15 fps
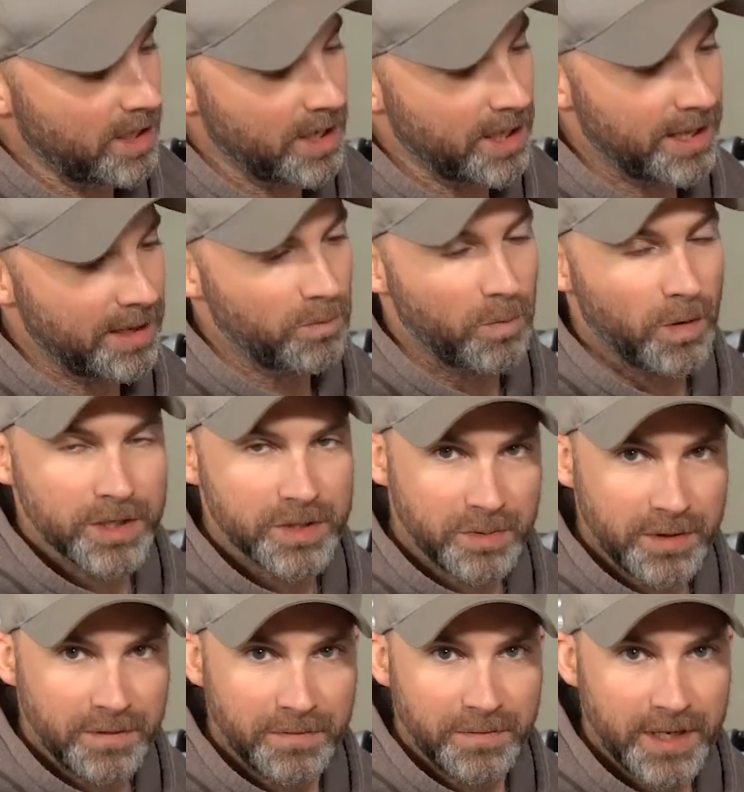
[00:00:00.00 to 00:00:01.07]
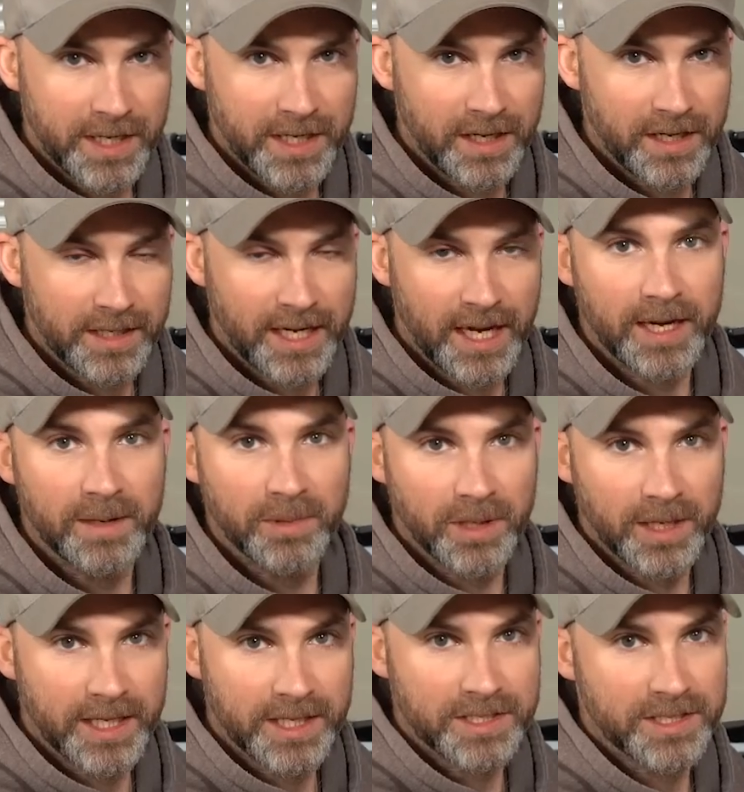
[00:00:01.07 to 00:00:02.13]
And then once we've fitted our cable
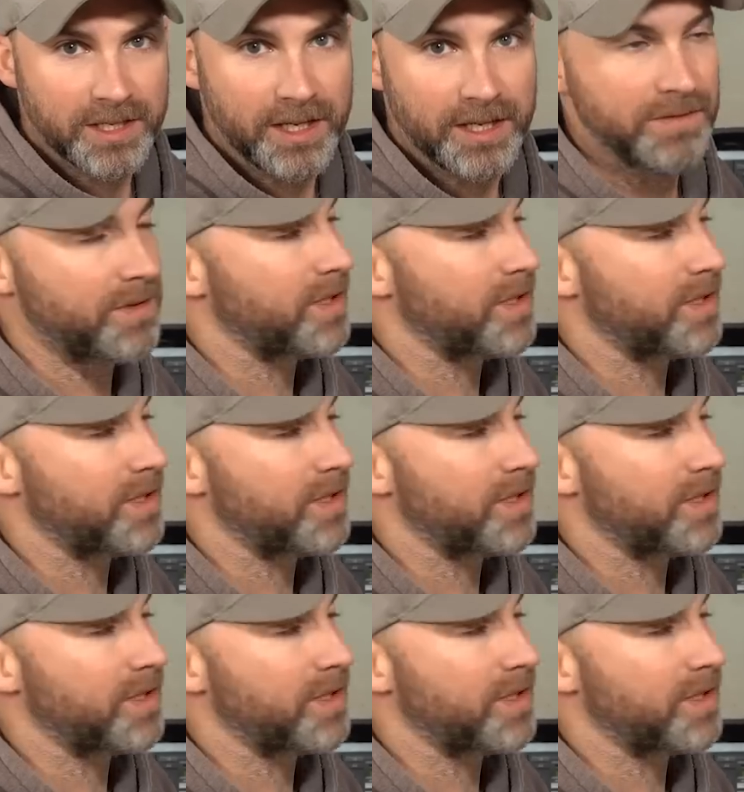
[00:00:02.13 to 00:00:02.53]
inside of